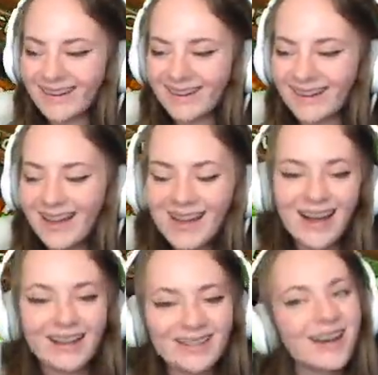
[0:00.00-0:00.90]
Oh,
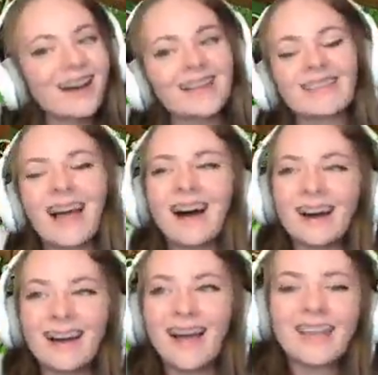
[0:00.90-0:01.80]
nah,
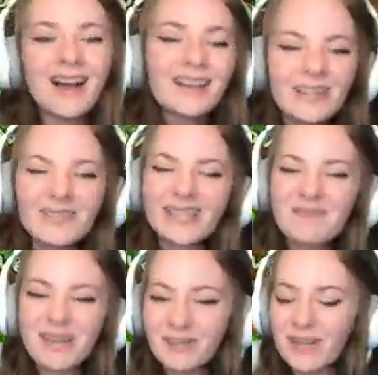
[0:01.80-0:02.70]
I kind of see
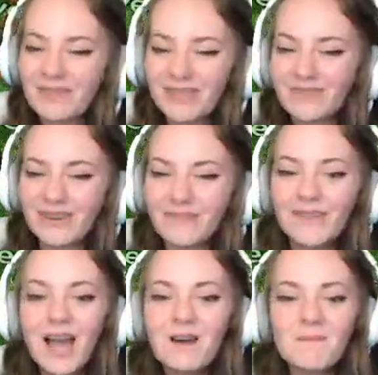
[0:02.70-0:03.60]
where you're coming from,
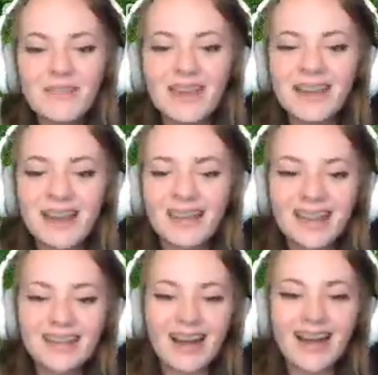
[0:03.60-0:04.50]
but then
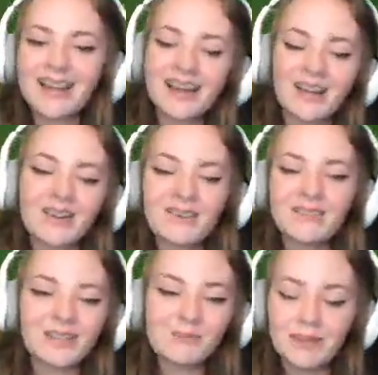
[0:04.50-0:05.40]
again, I kind
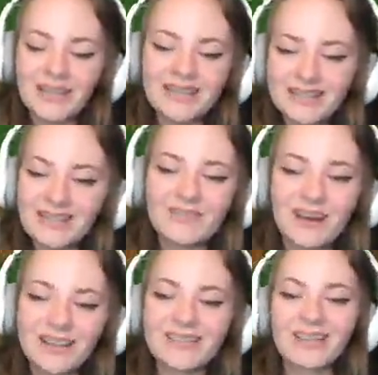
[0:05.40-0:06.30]
of completely
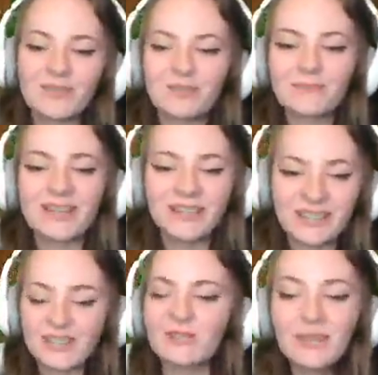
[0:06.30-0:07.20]
devalidate your opinion
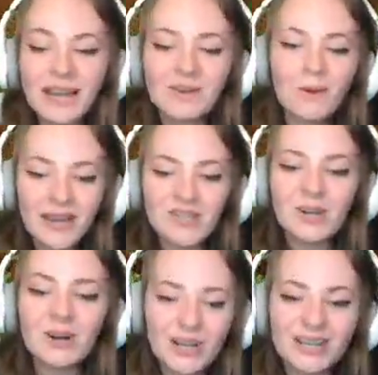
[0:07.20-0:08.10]
because you like white
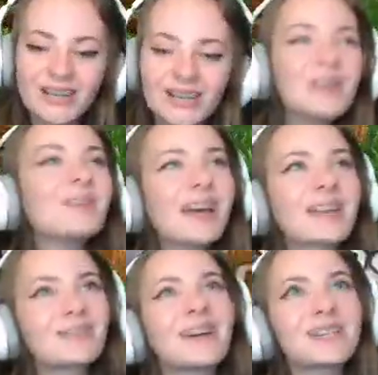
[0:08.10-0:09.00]
chocolate. Who
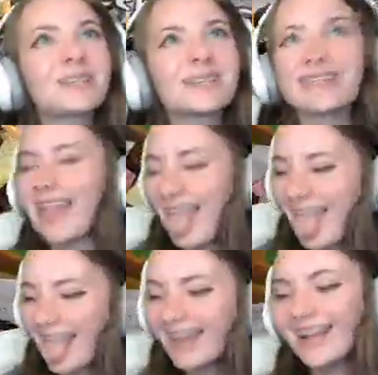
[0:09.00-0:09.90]
likes white
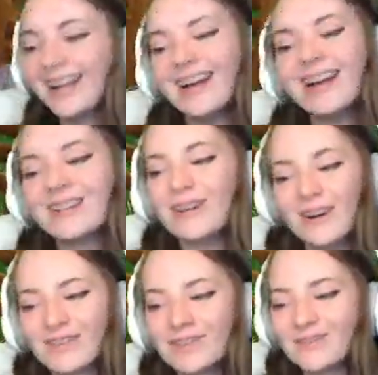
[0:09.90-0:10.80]
chocolate?
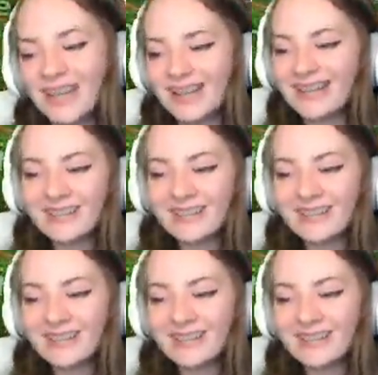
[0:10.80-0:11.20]
Not for me.